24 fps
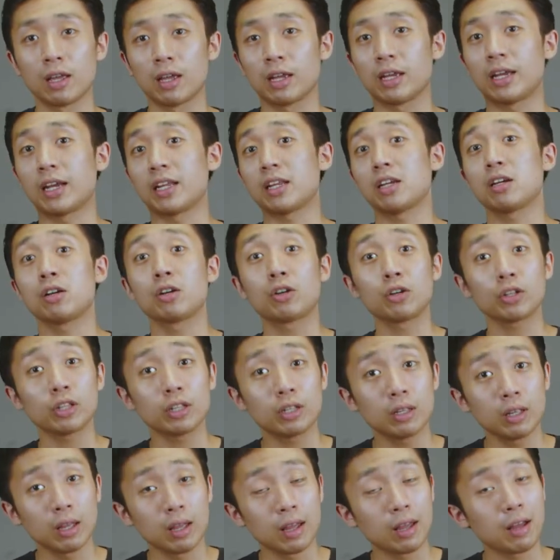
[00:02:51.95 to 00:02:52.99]
getting a good
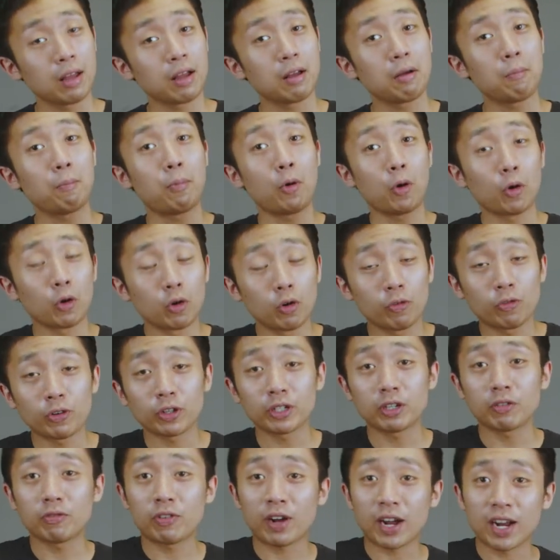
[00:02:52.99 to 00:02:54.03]
pour over
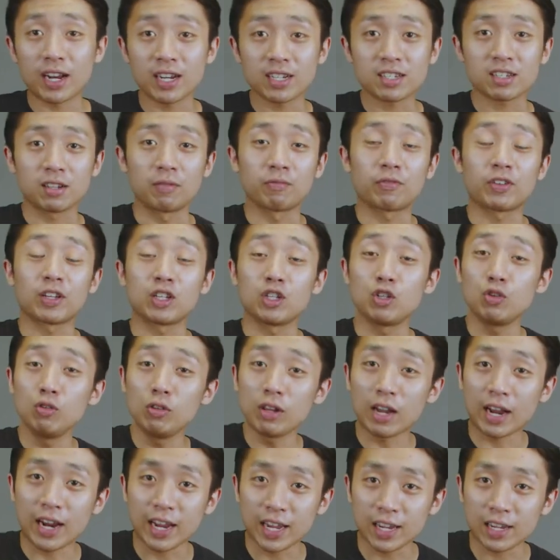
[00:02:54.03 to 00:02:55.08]
device, something you
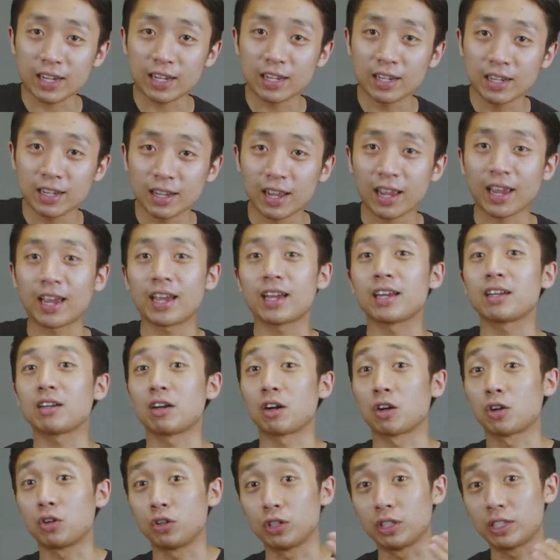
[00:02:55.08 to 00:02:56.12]
like, and a
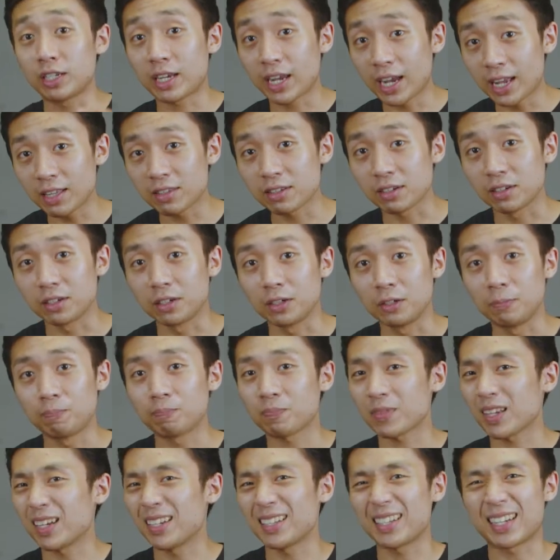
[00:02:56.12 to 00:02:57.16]
good kettle.
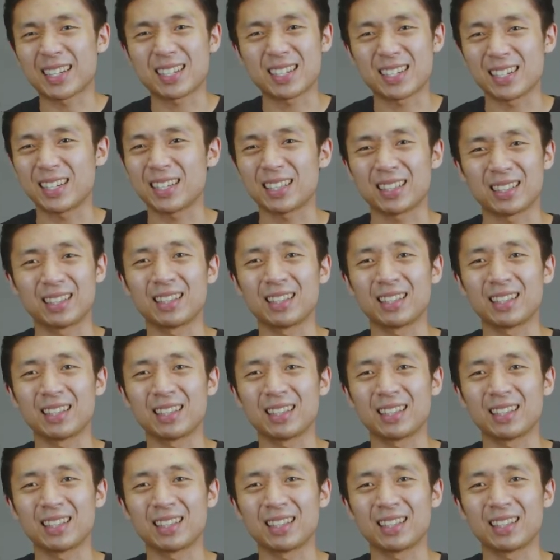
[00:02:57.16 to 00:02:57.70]
That's it.